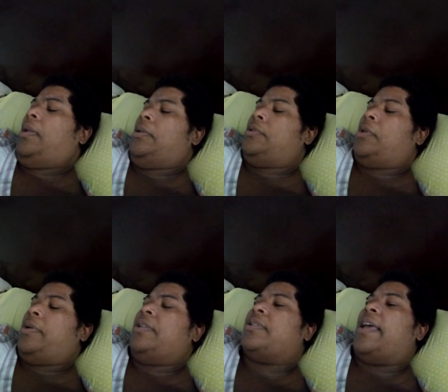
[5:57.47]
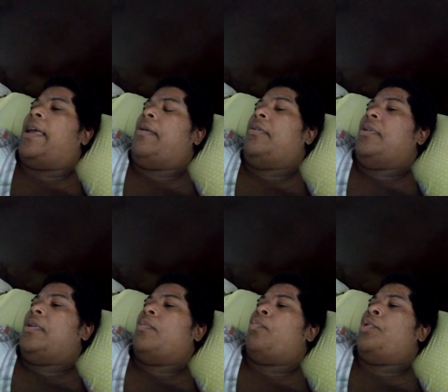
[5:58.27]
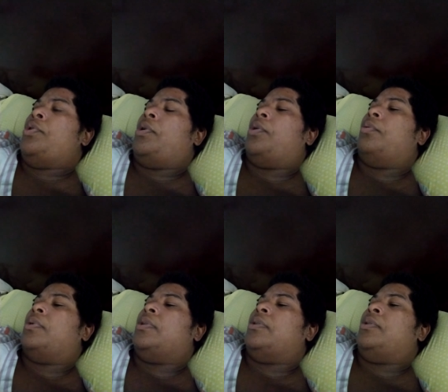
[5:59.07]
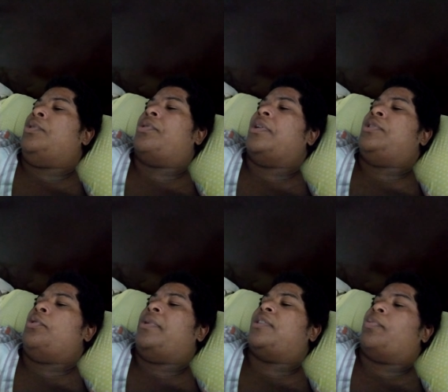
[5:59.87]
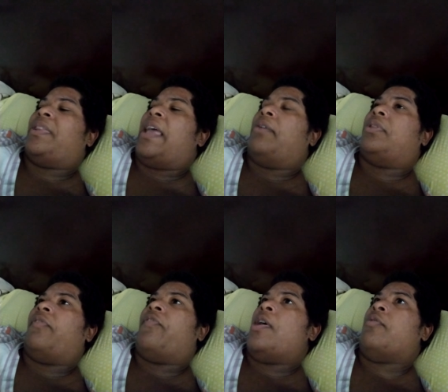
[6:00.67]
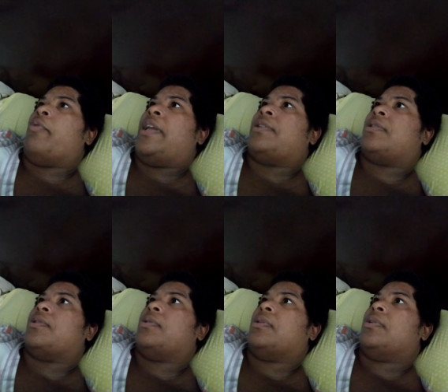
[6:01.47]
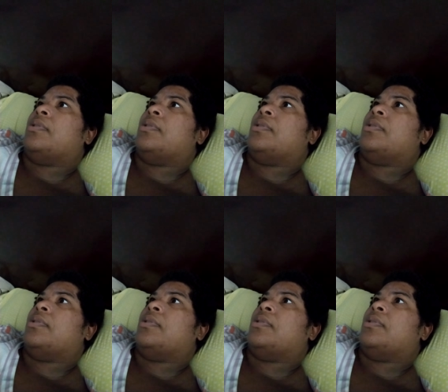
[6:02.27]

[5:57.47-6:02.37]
And so he's like, you know, you can do this without the fundraiser.